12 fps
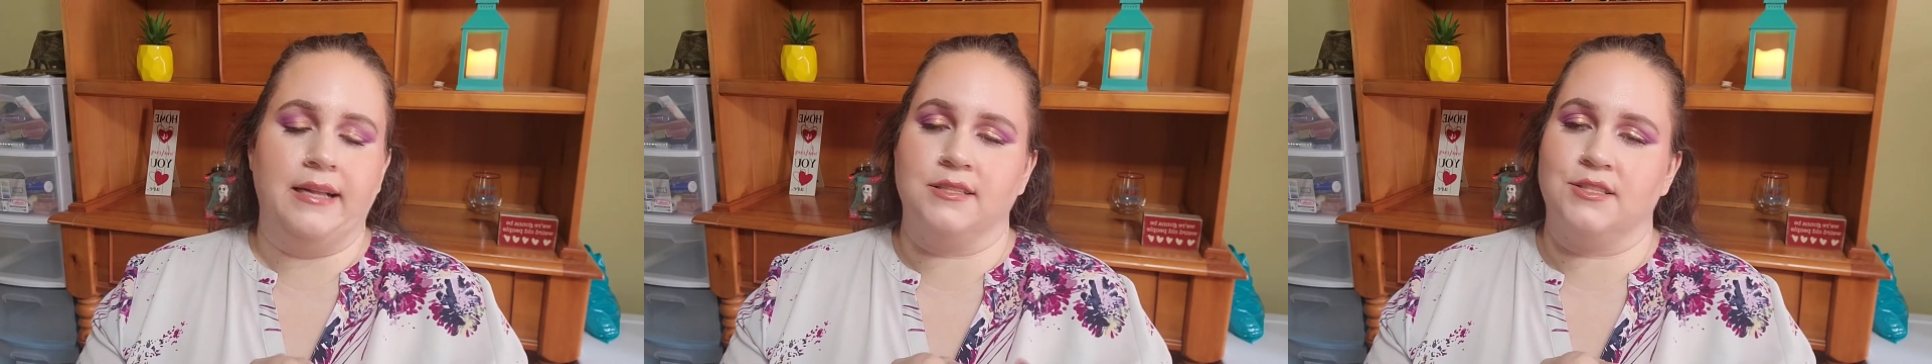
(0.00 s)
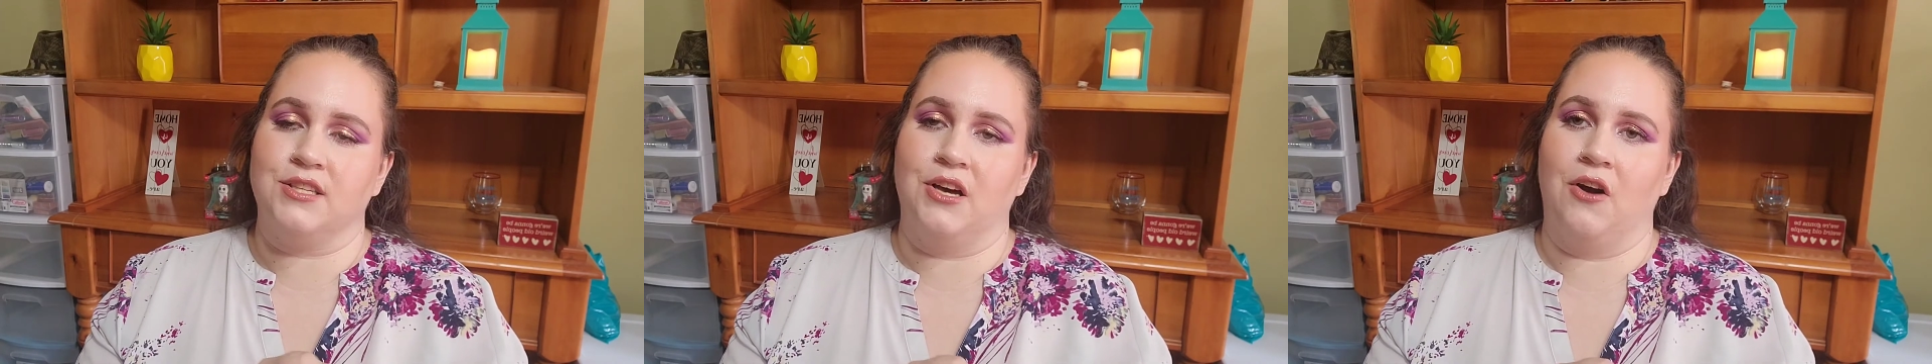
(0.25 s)

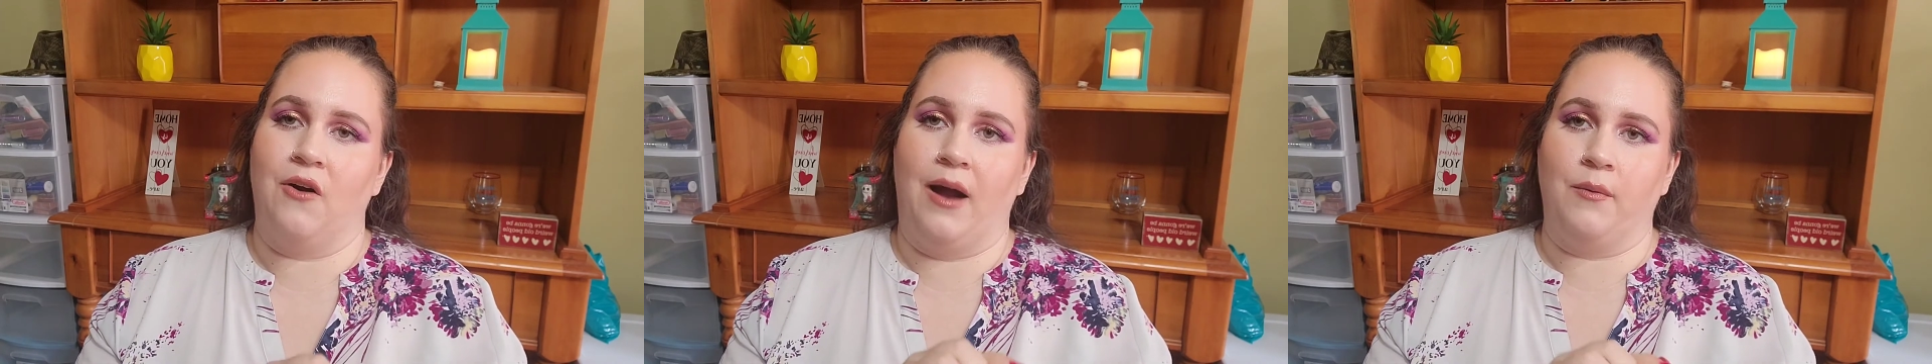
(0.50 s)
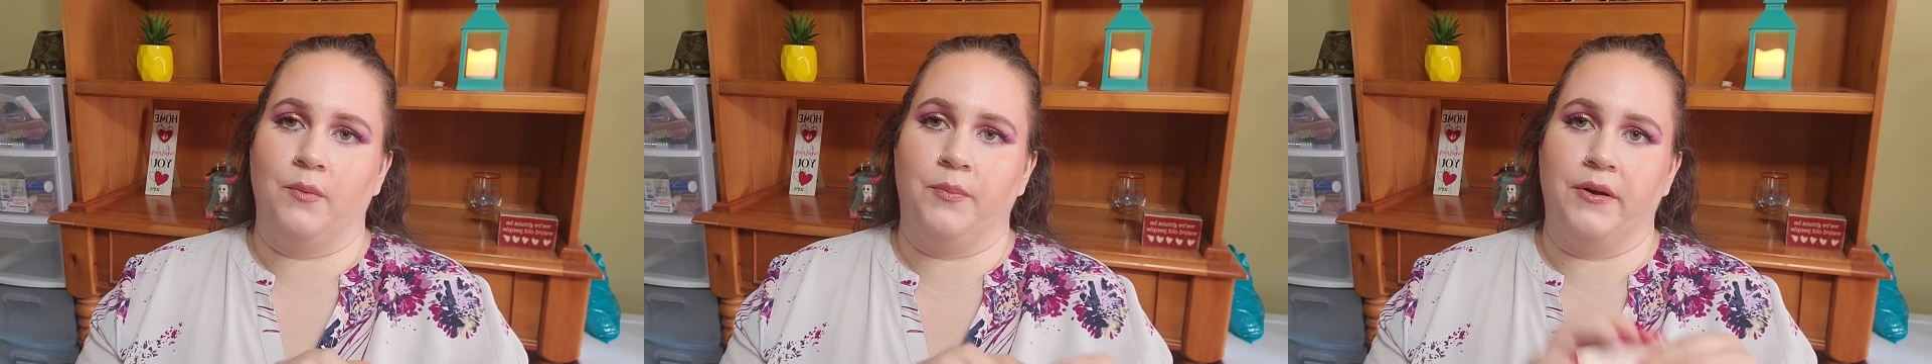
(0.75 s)
and so
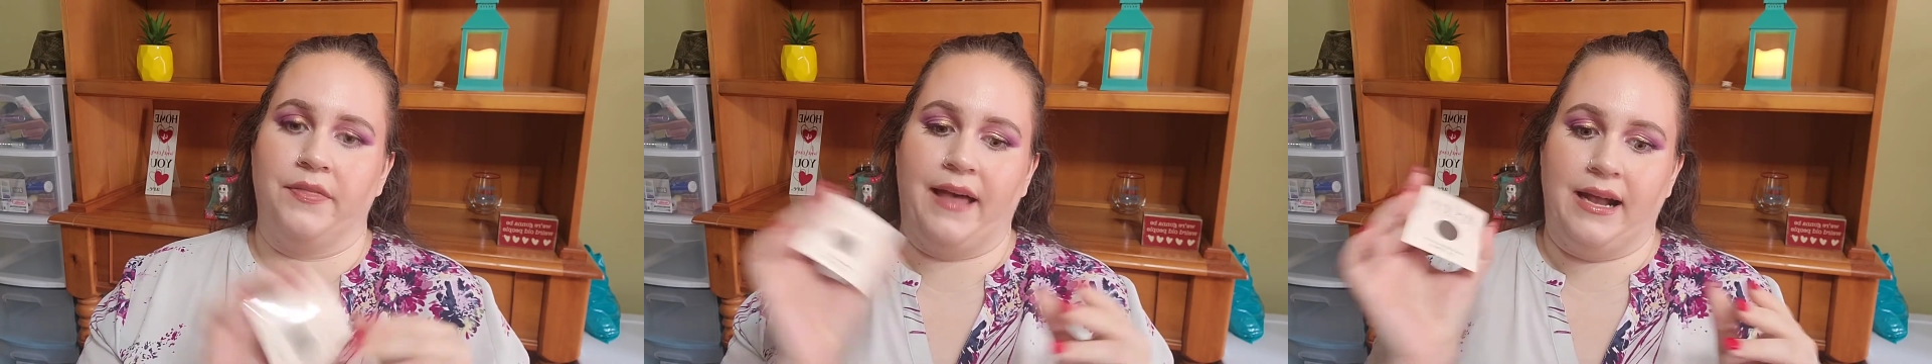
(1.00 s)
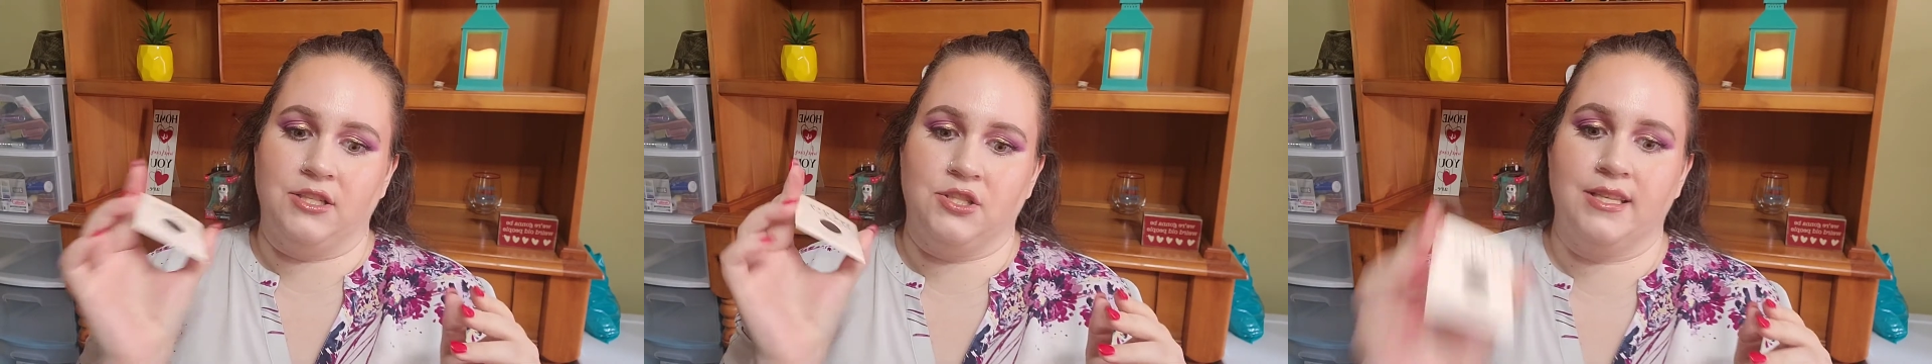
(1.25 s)
I will put
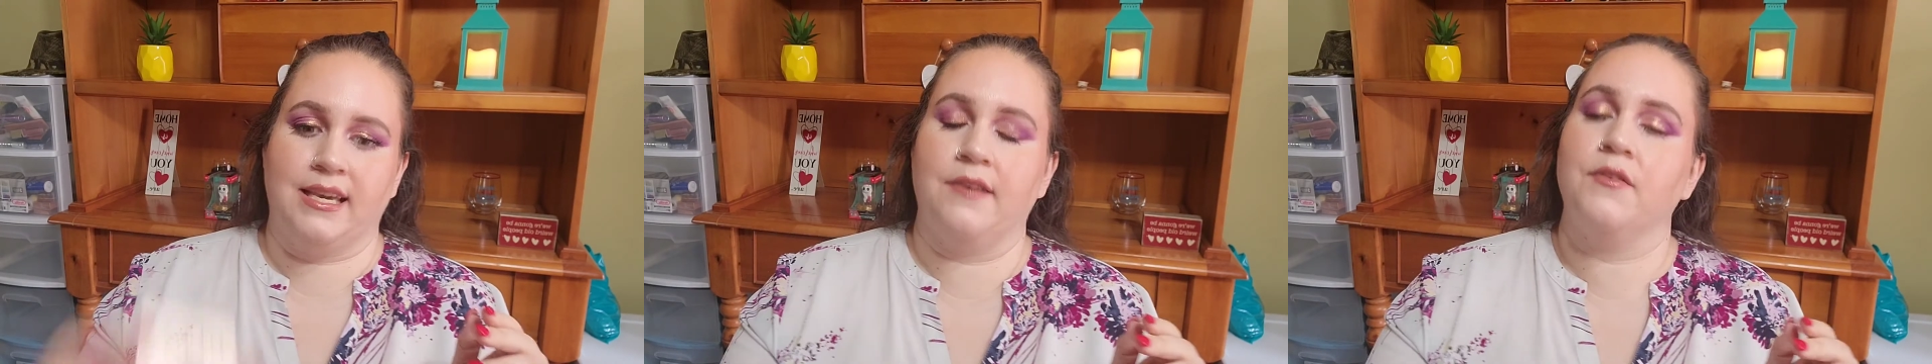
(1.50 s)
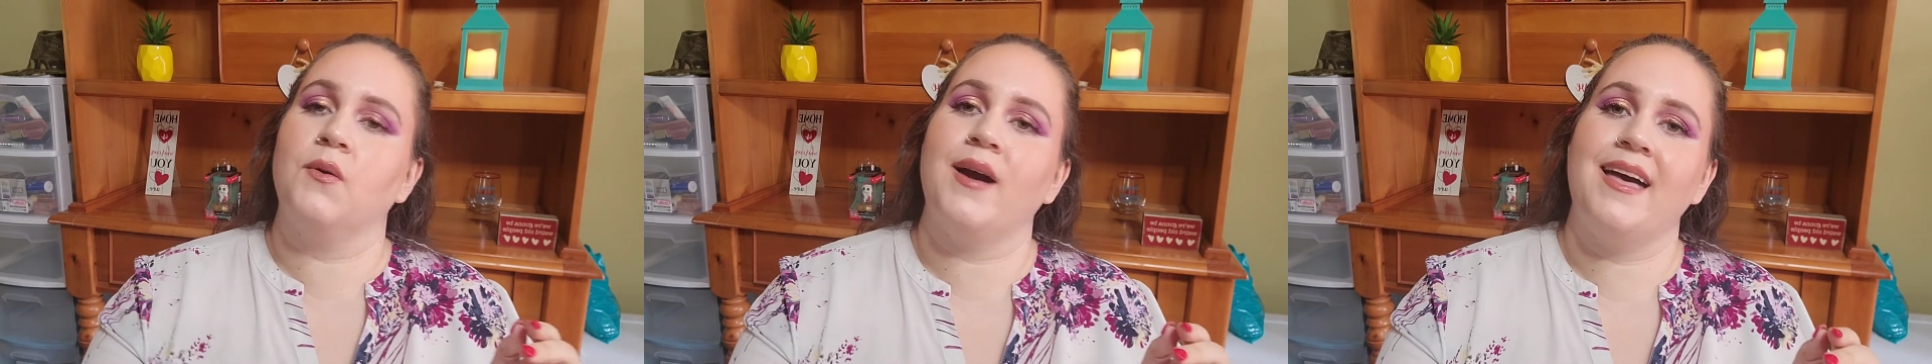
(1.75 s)
that into the
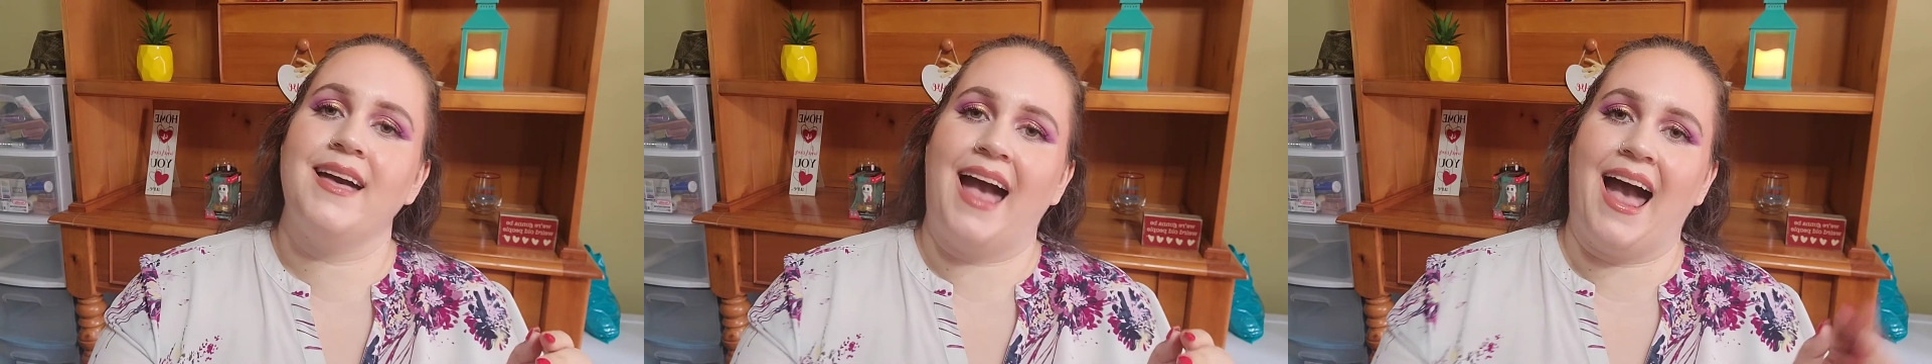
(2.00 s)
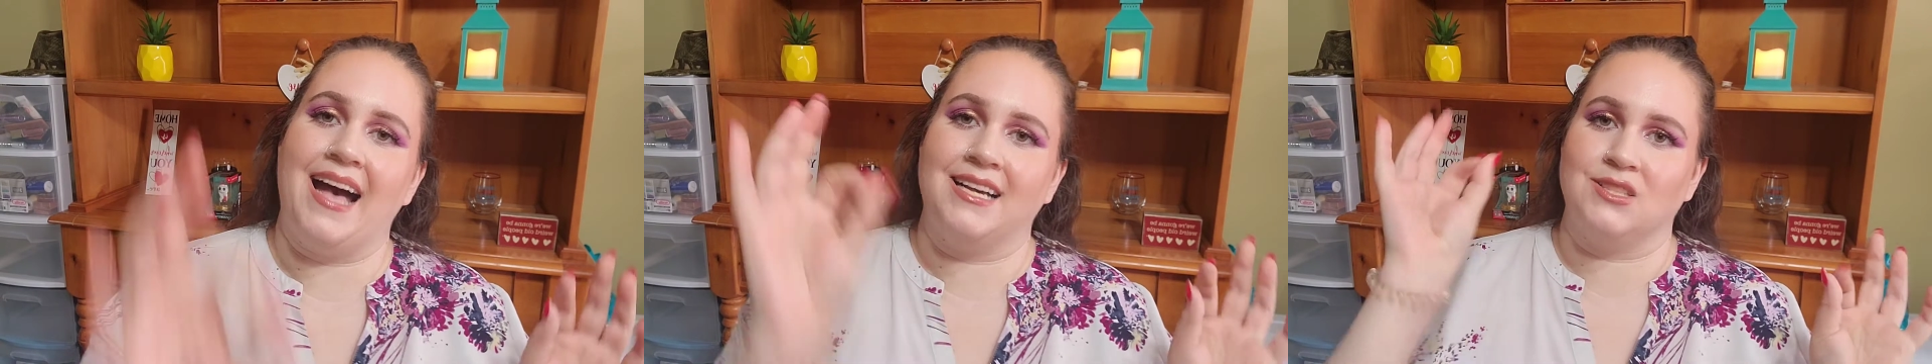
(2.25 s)
giveaway
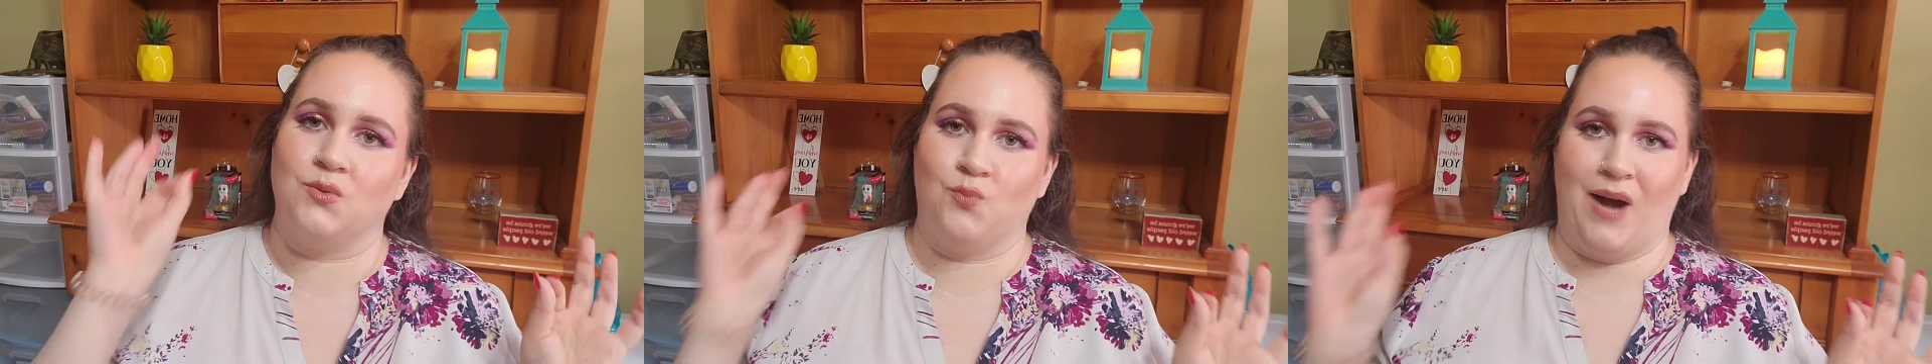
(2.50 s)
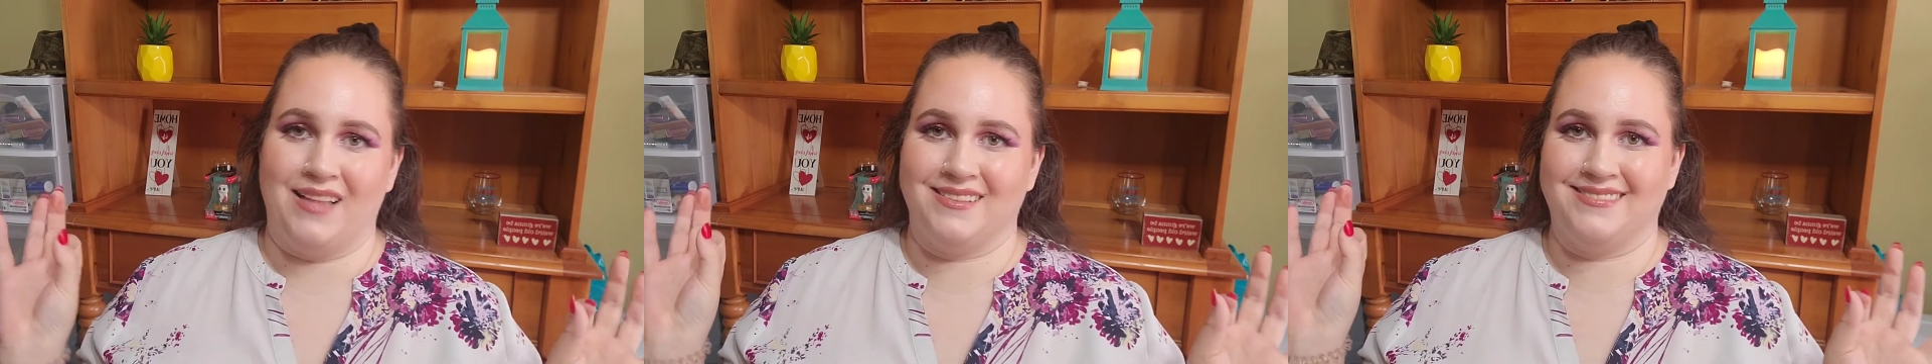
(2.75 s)
as
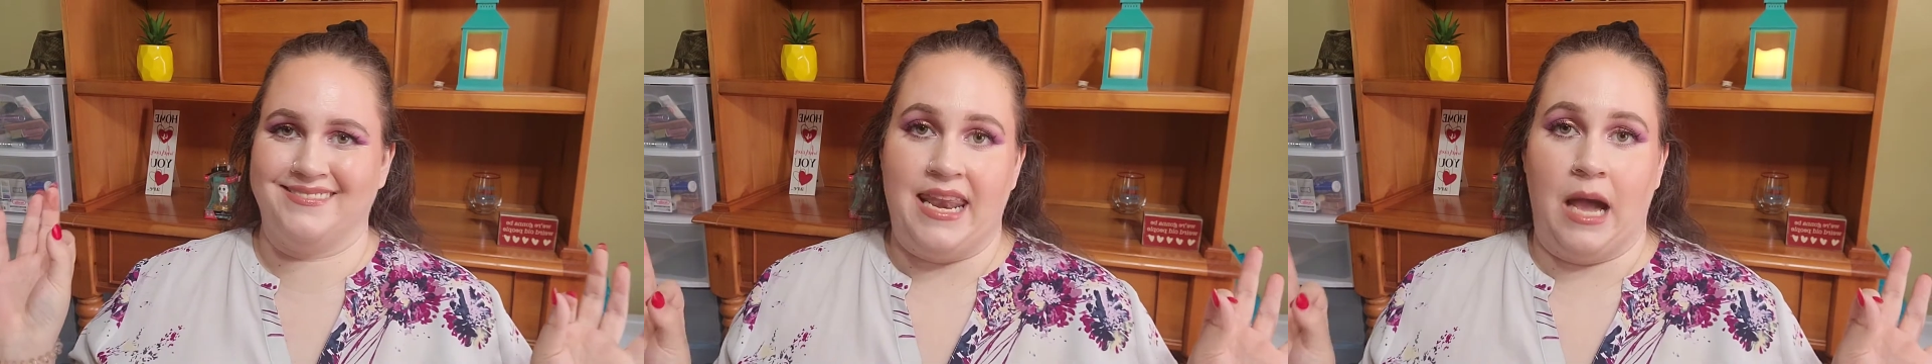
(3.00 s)
well.